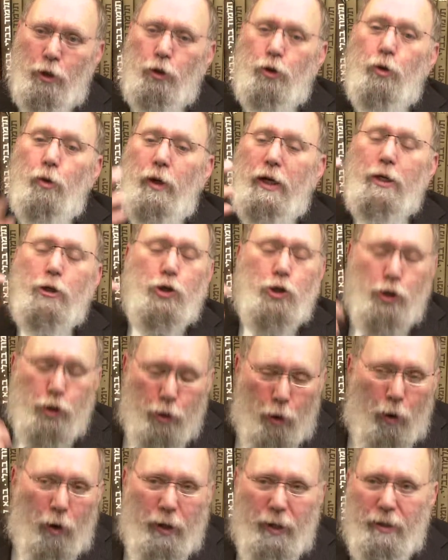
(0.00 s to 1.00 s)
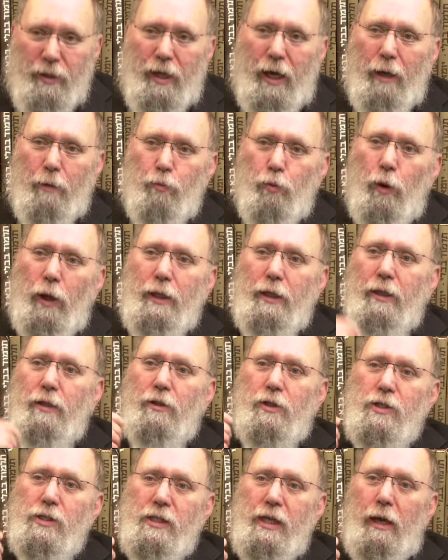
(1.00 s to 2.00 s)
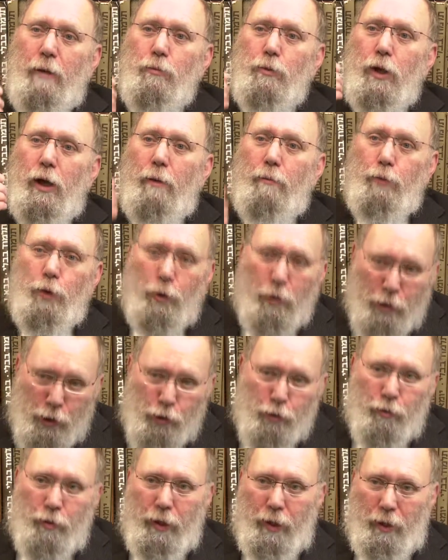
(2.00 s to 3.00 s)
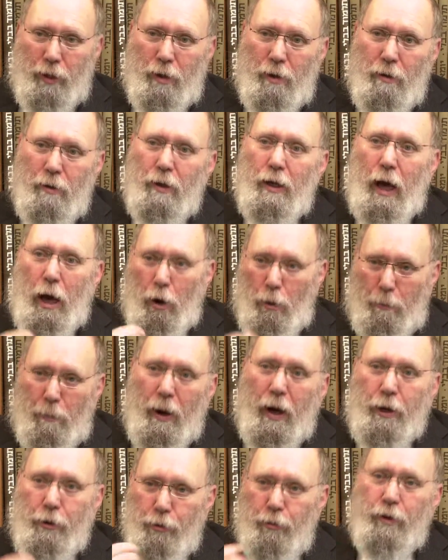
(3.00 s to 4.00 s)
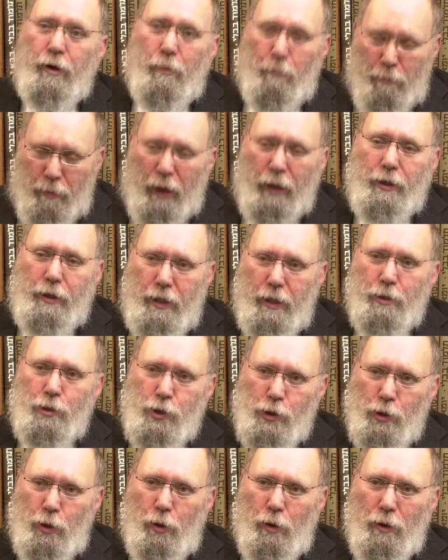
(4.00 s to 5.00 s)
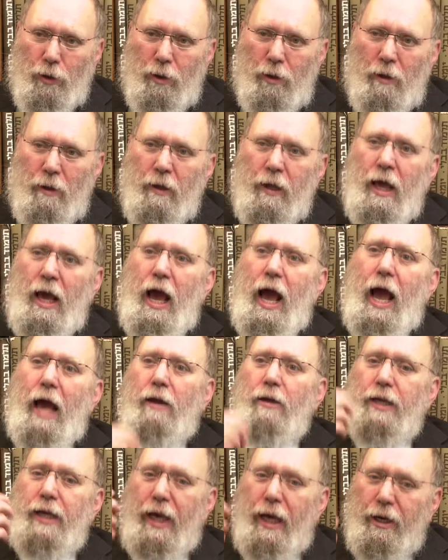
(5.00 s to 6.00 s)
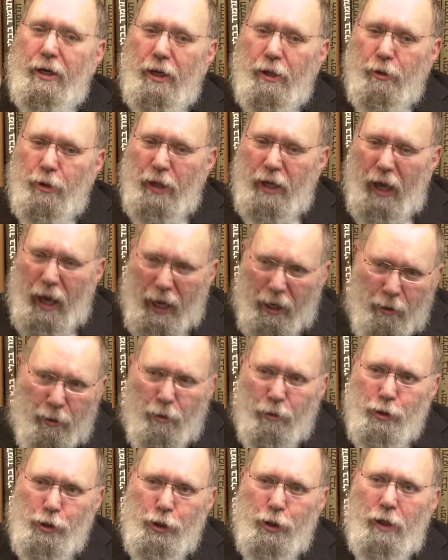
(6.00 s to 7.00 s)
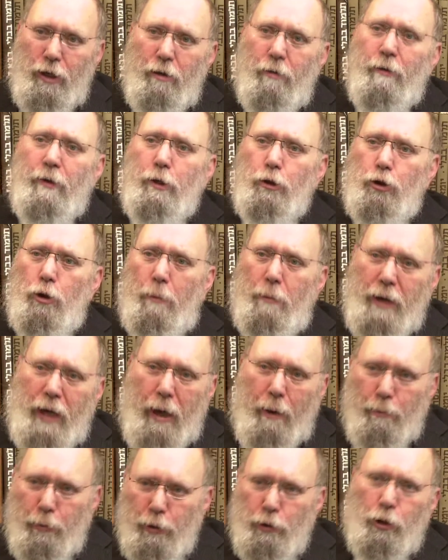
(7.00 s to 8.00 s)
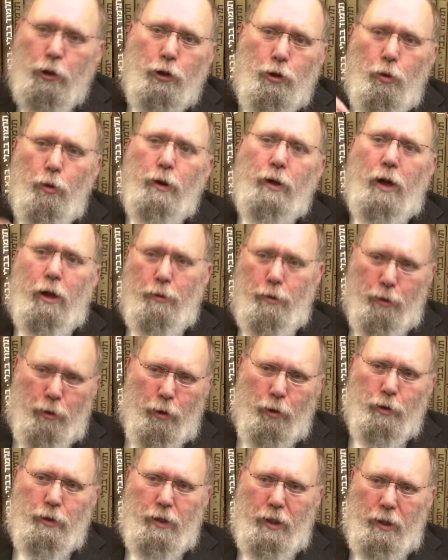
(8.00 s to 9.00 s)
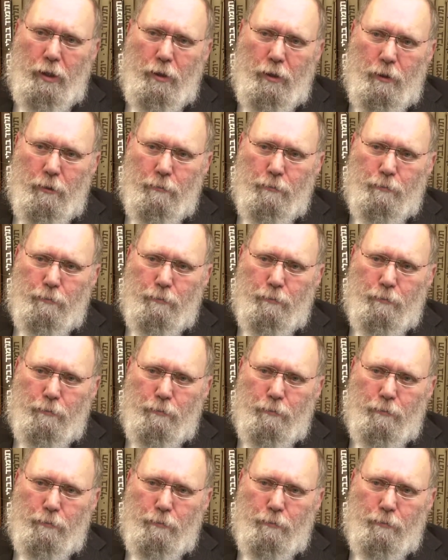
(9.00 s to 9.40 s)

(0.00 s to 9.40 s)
to enjoy that while at the same time nurturing our body and soul and getting the energy to be able to do another good deed.